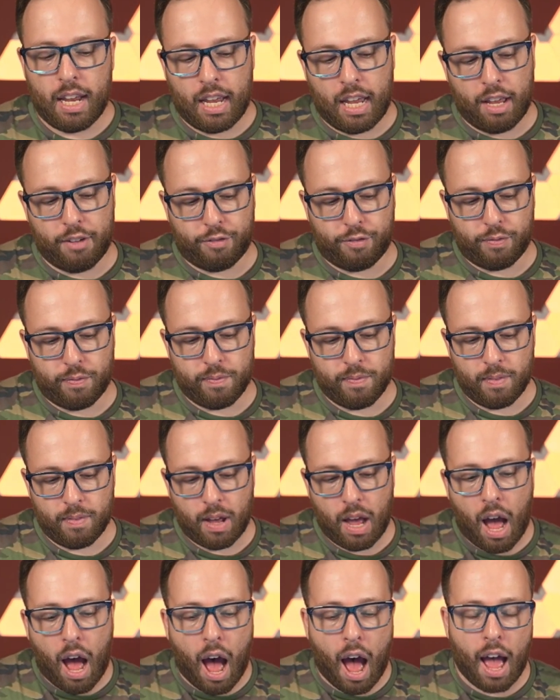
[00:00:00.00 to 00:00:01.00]
If
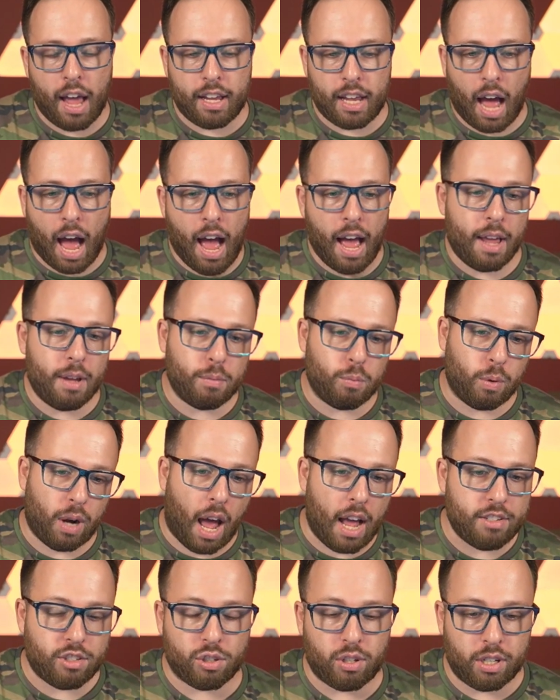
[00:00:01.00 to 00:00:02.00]
what
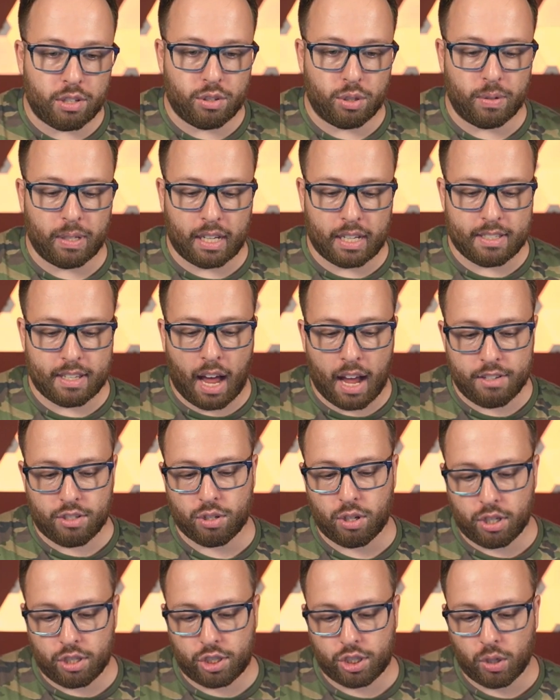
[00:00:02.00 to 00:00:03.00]
I started doing is I
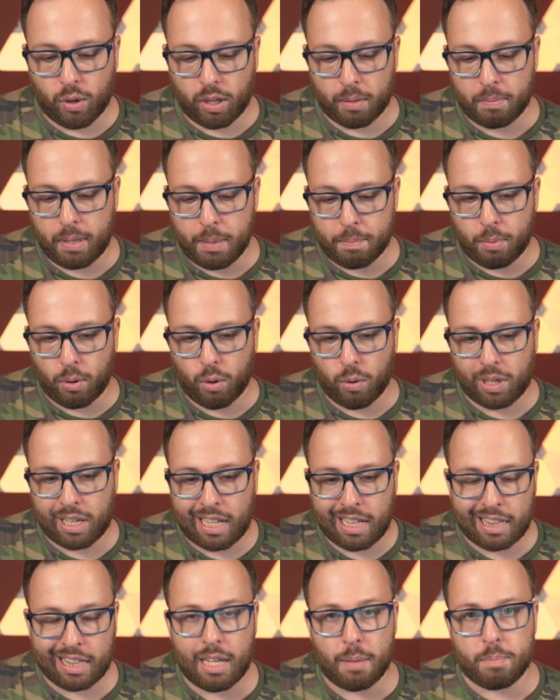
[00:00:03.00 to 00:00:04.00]
started showing people
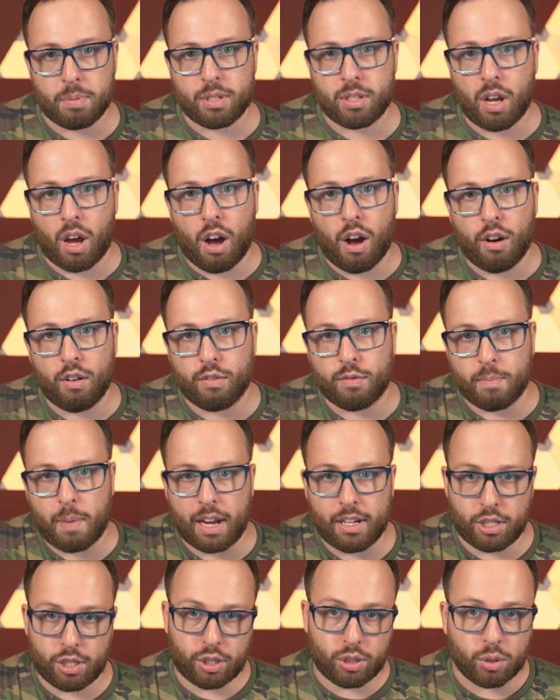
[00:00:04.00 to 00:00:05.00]
clips of my
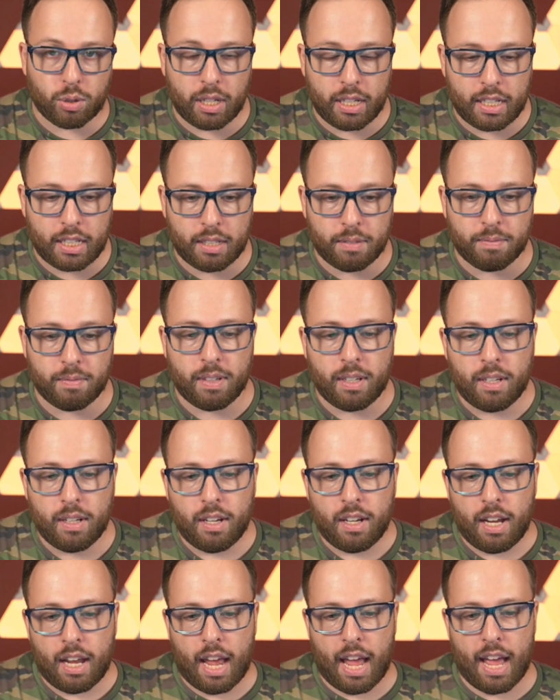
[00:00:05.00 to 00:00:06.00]
stream
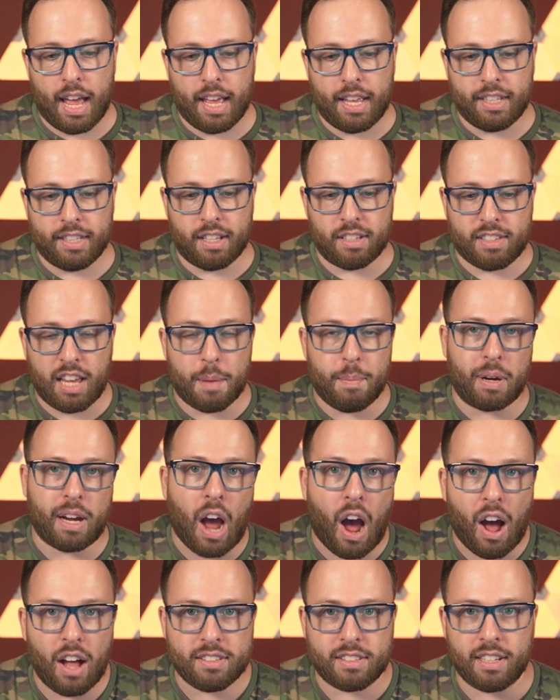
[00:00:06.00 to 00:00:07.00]
and the type of
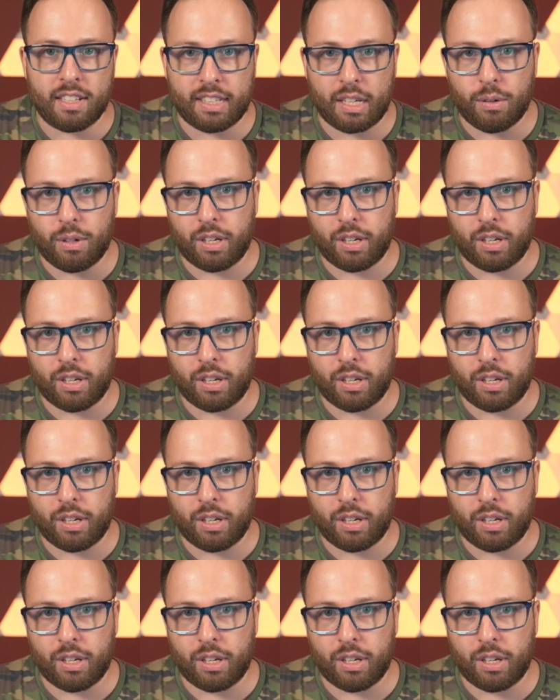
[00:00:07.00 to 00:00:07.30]
content they would